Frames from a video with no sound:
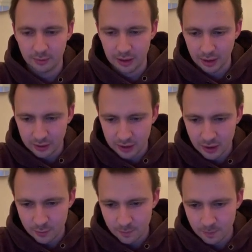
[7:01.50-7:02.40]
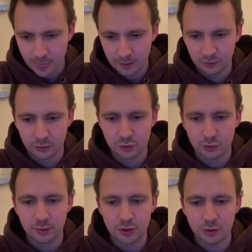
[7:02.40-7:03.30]
my knight now and lose your
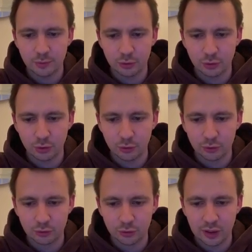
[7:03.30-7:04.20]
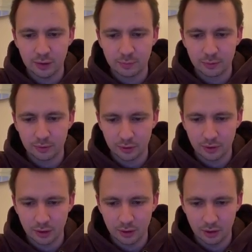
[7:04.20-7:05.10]
bishop, or do you want to keep
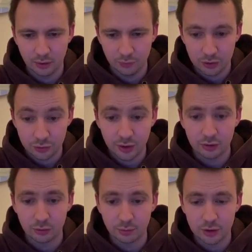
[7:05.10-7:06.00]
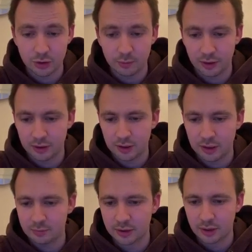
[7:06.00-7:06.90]
retreat your bishop and
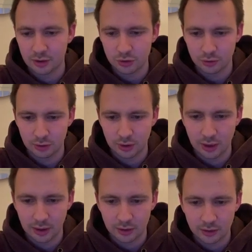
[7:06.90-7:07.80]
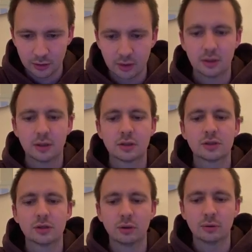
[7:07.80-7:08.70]
keep the tension on the knight?
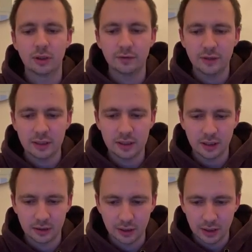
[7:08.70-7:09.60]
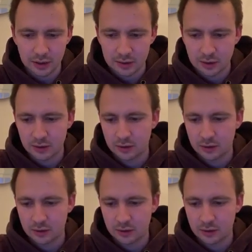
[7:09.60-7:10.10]
So if they take the knight,